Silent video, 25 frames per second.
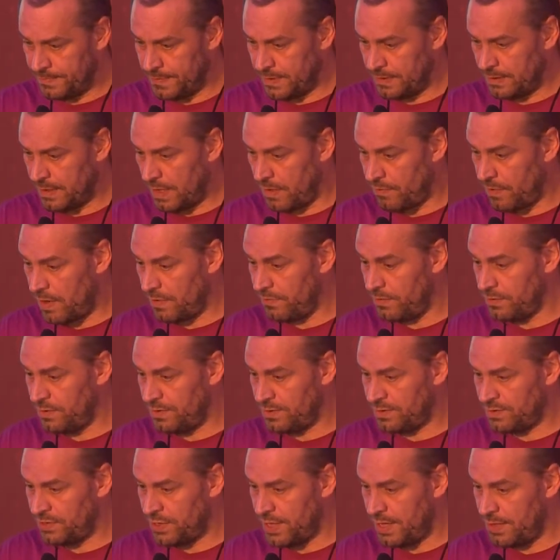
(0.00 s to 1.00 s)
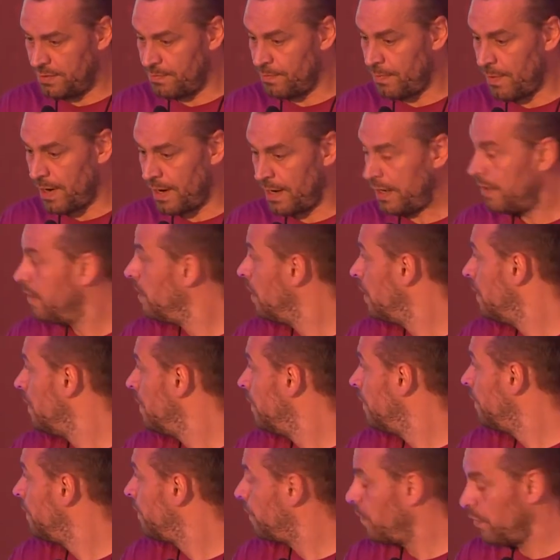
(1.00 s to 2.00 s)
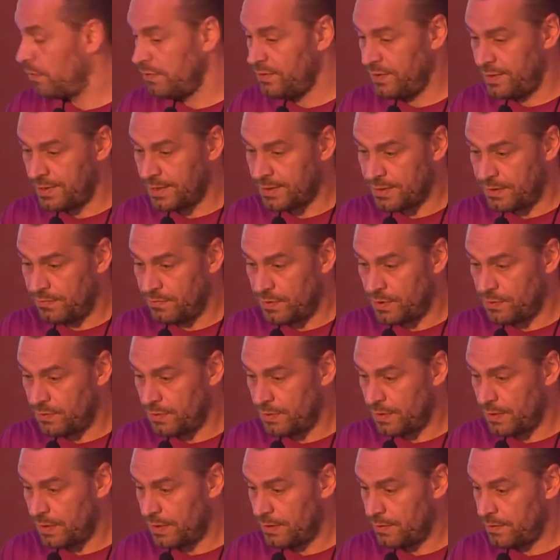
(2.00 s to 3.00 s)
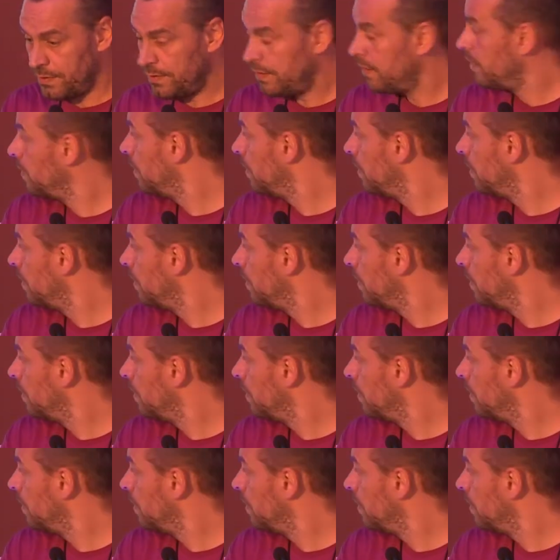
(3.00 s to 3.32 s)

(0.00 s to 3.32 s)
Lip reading: Now I will share my phone screen with you guys.